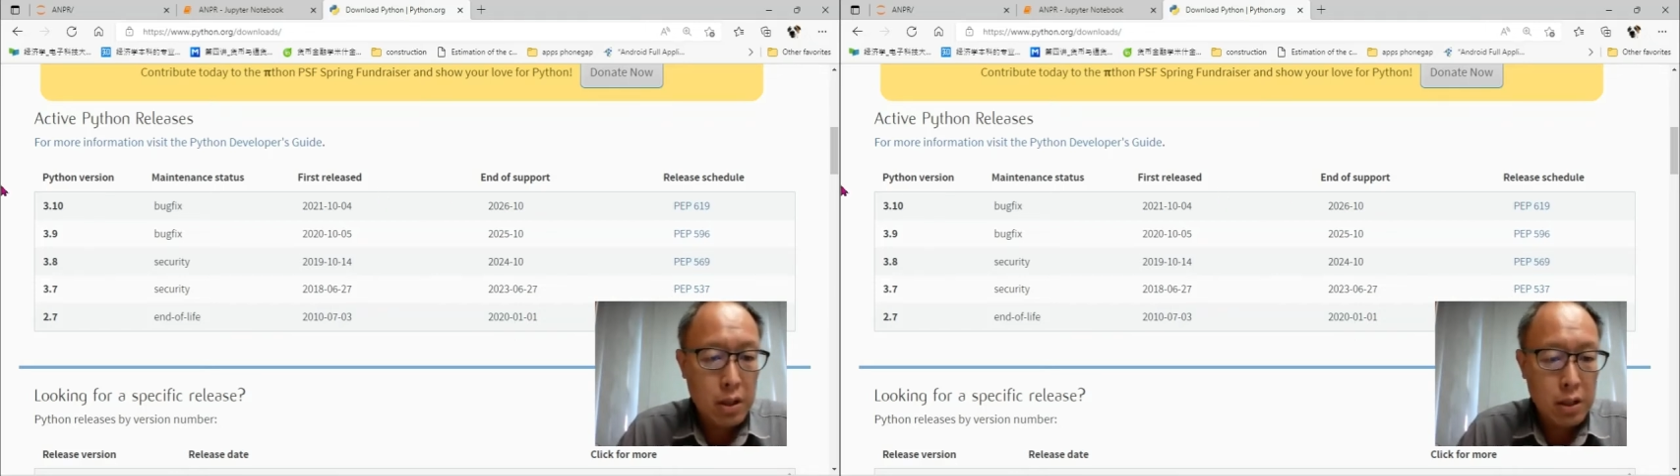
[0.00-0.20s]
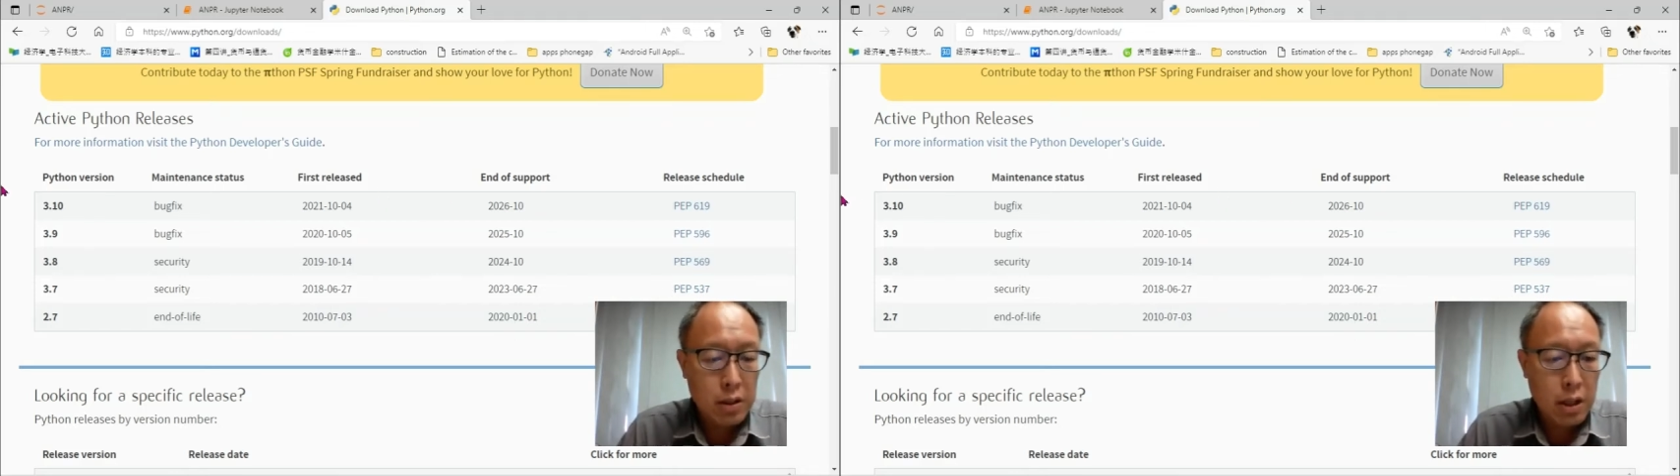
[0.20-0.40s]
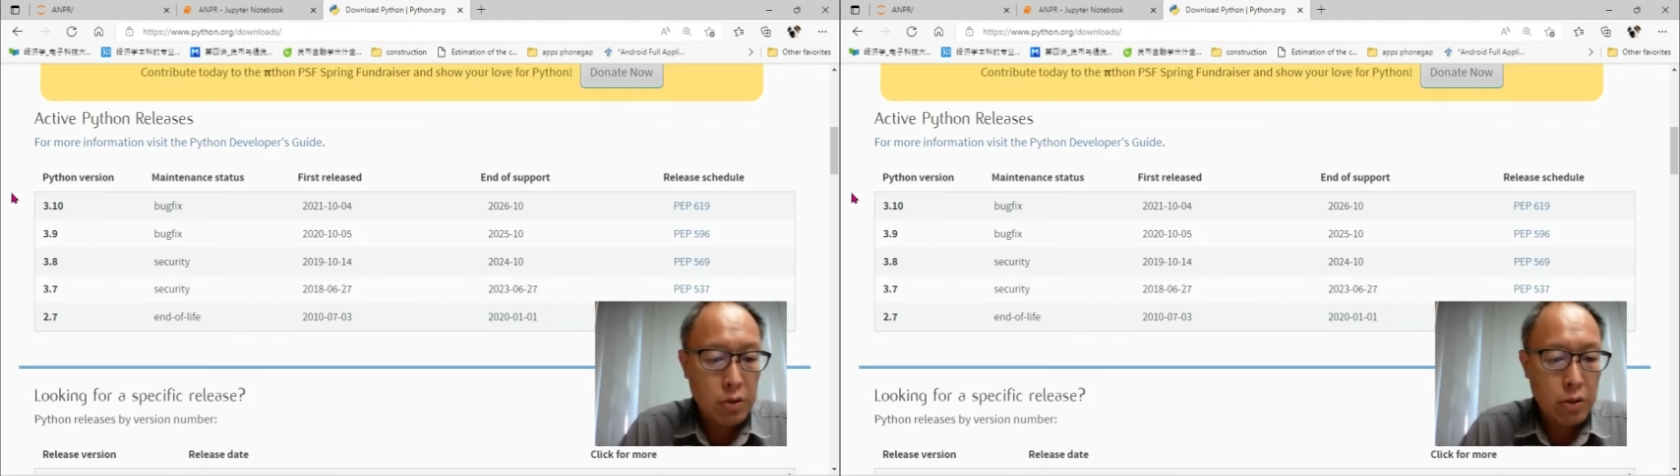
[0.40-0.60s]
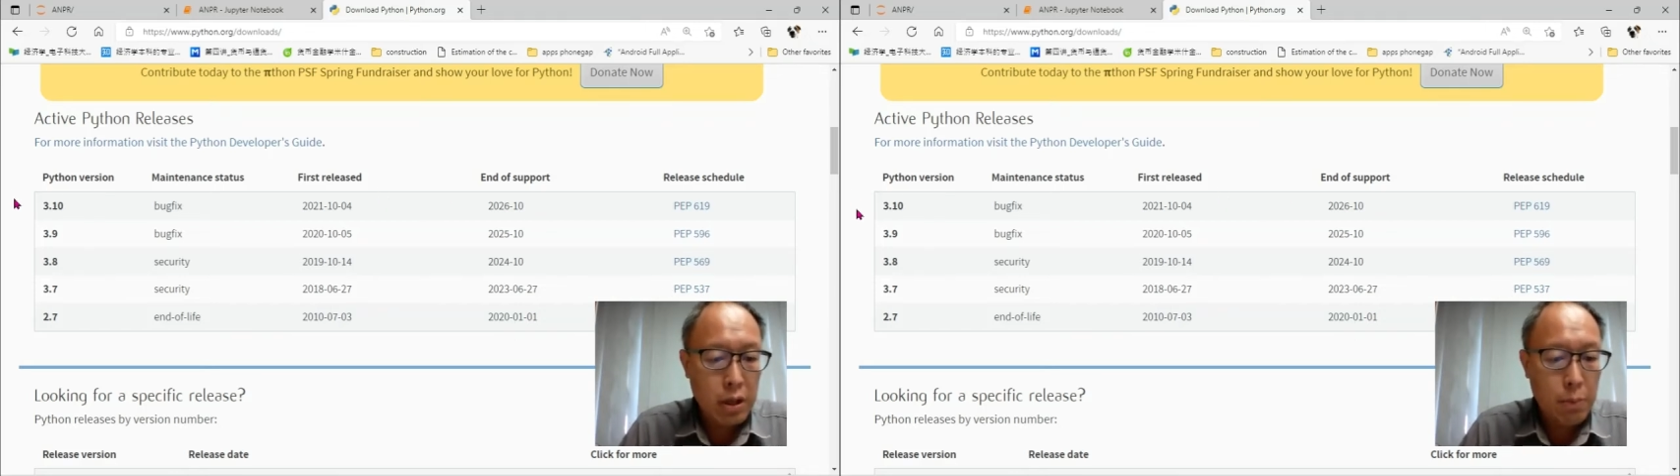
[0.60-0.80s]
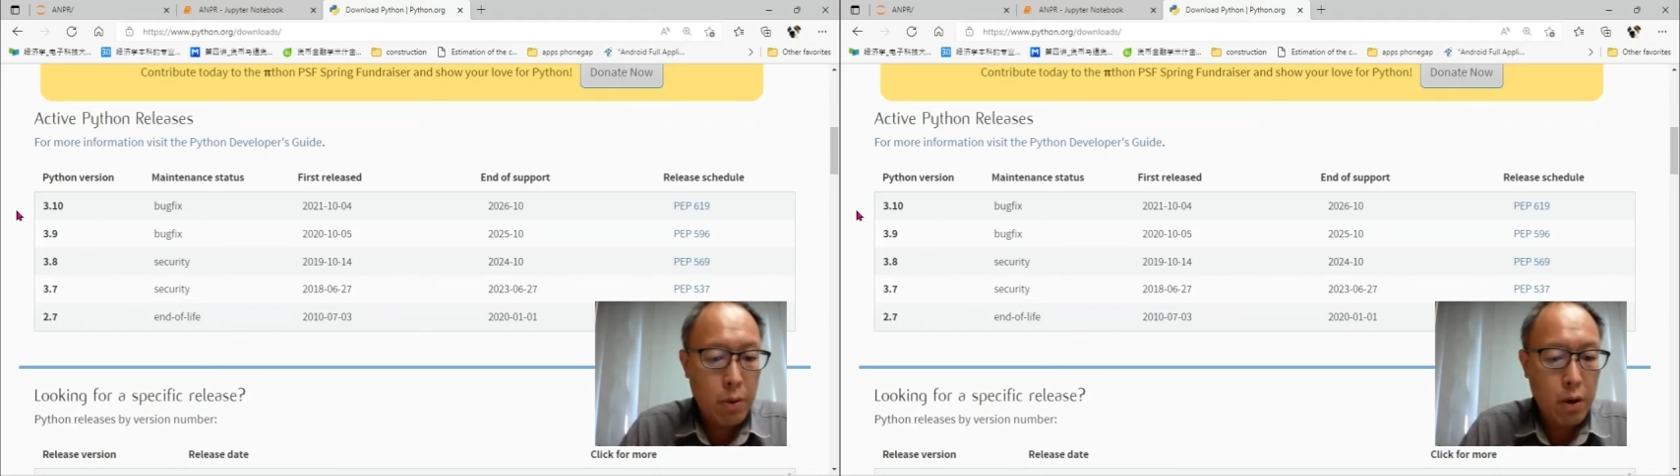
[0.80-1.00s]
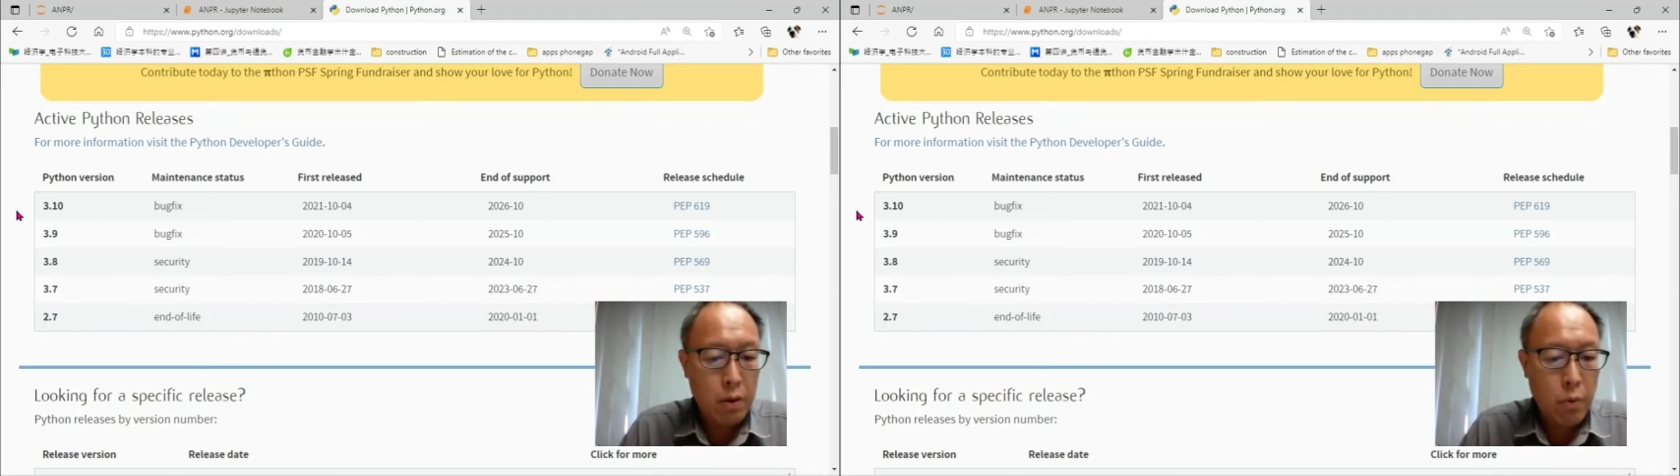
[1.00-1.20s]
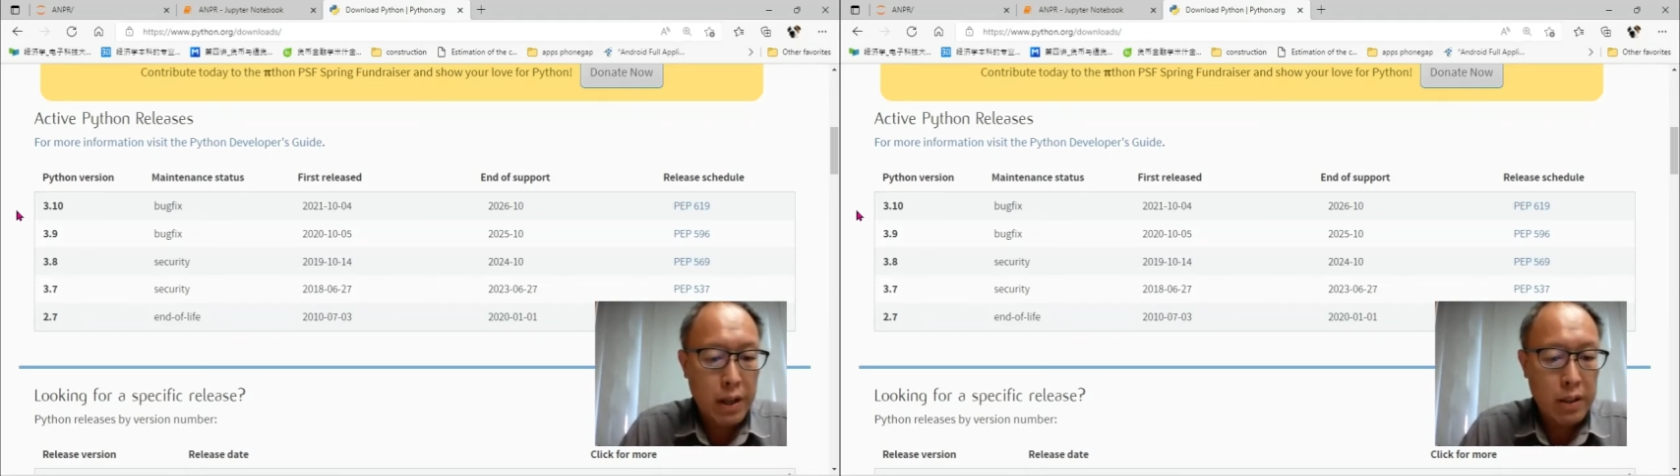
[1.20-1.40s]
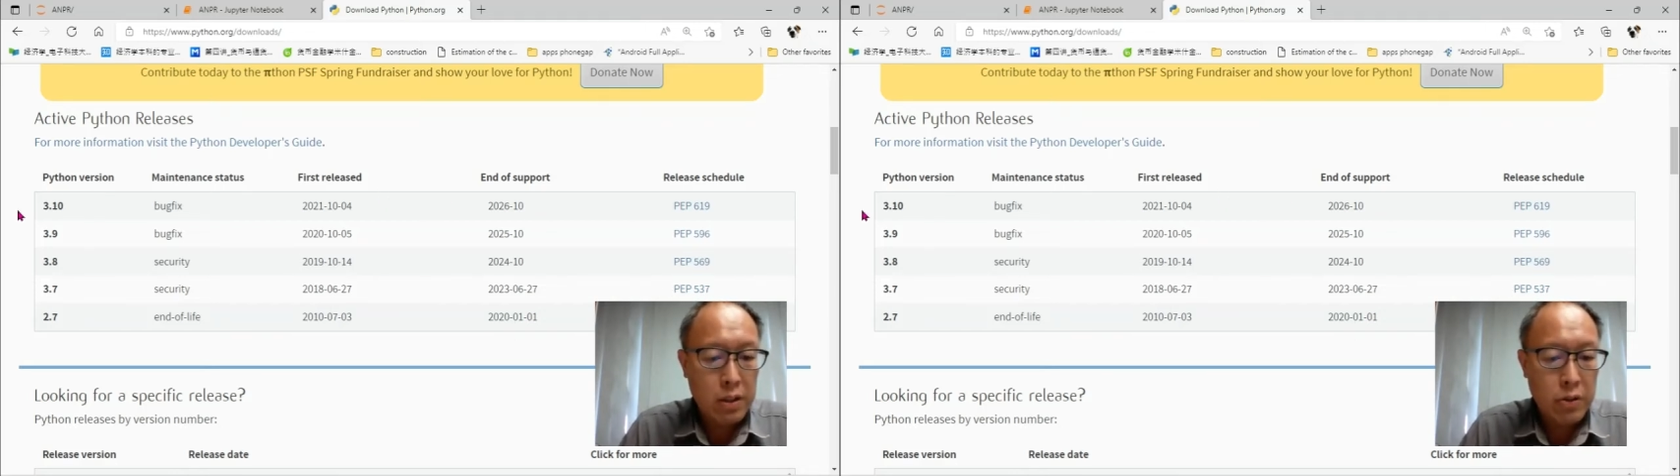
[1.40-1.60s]
is
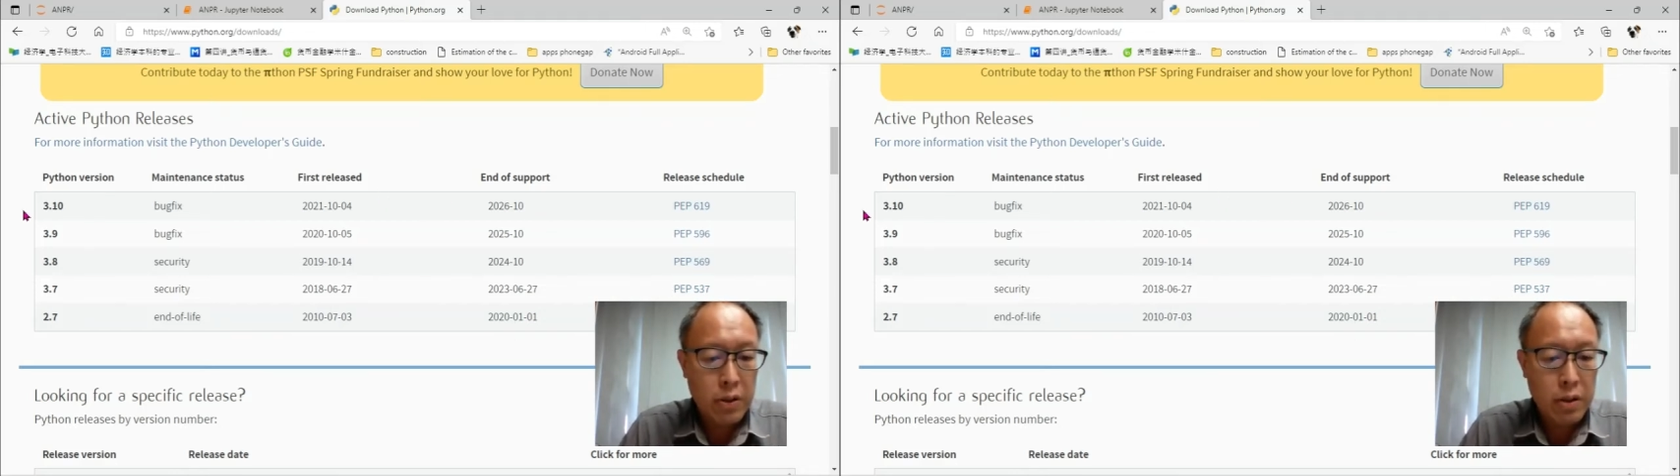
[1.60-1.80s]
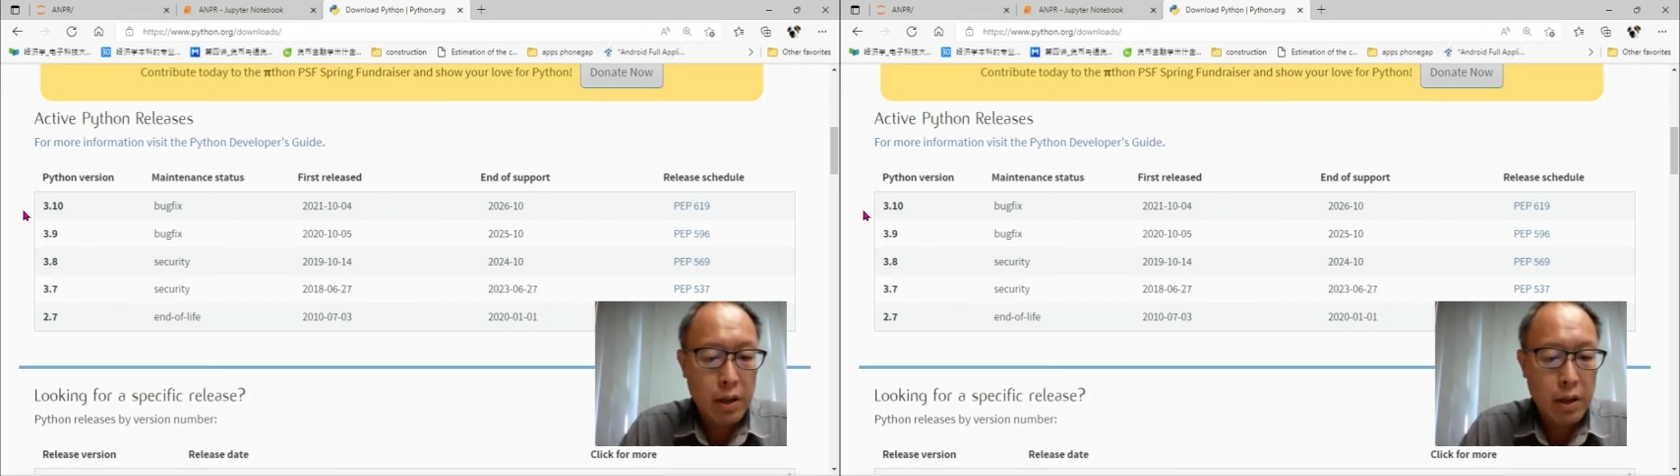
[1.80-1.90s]
3.10